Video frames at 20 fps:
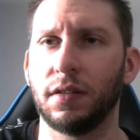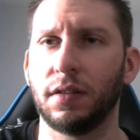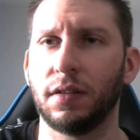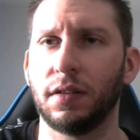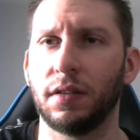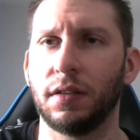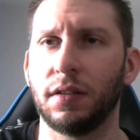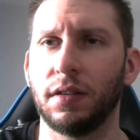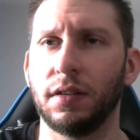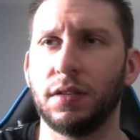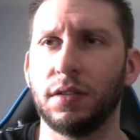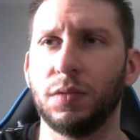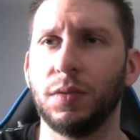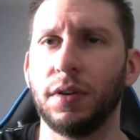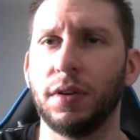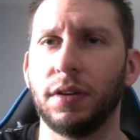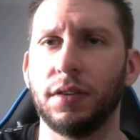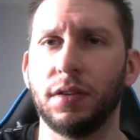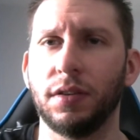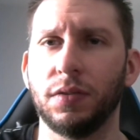I swear, I
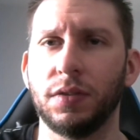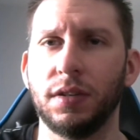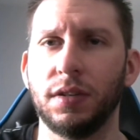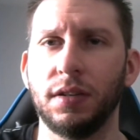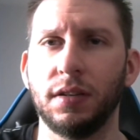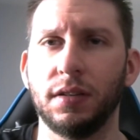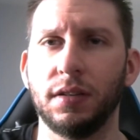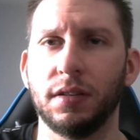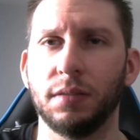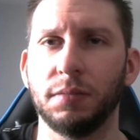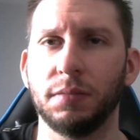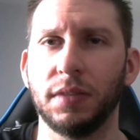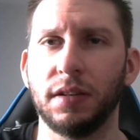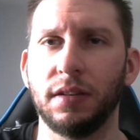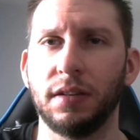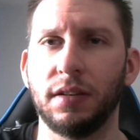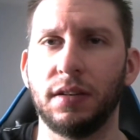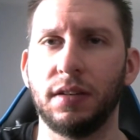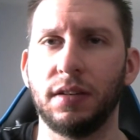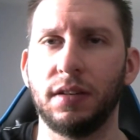thought I was seeing something
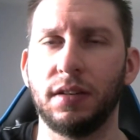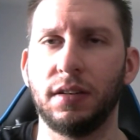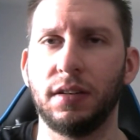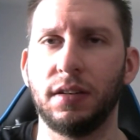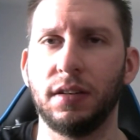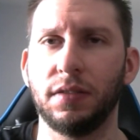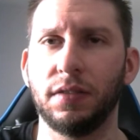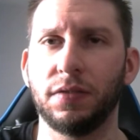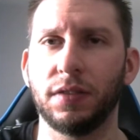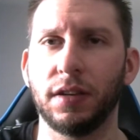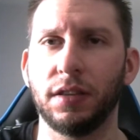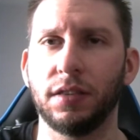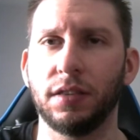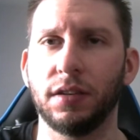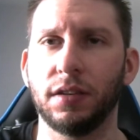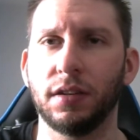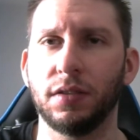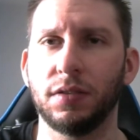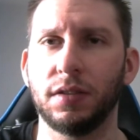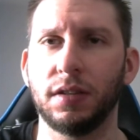different. I thought
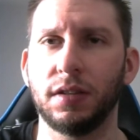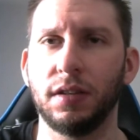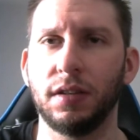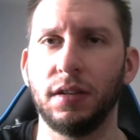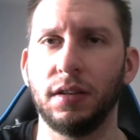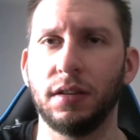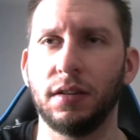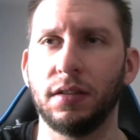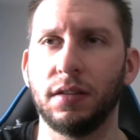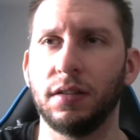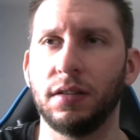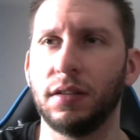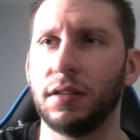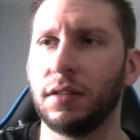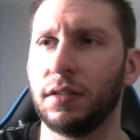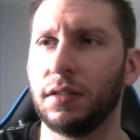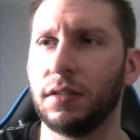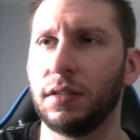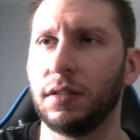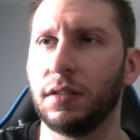I was seeing...
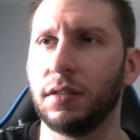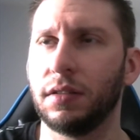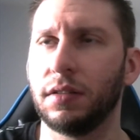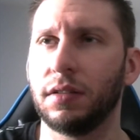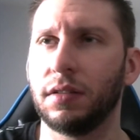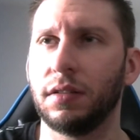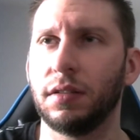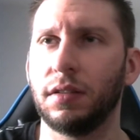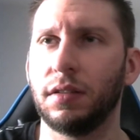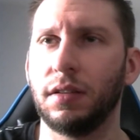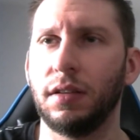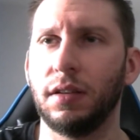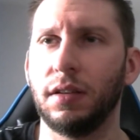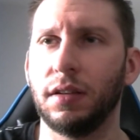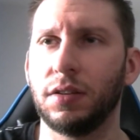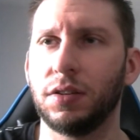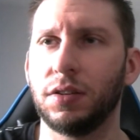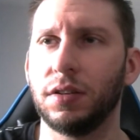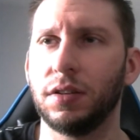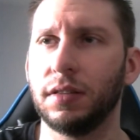Yeah,
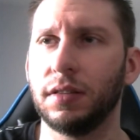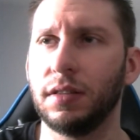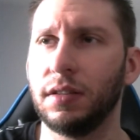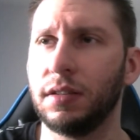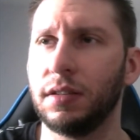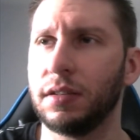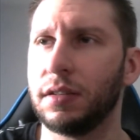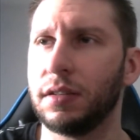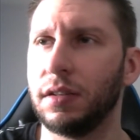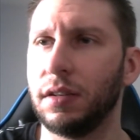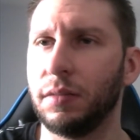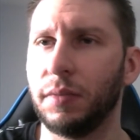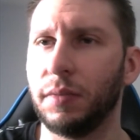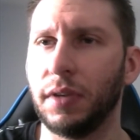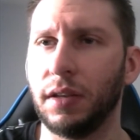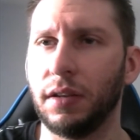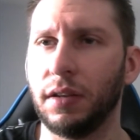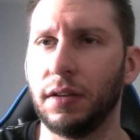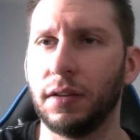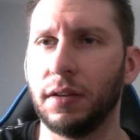it's not this sneak peek.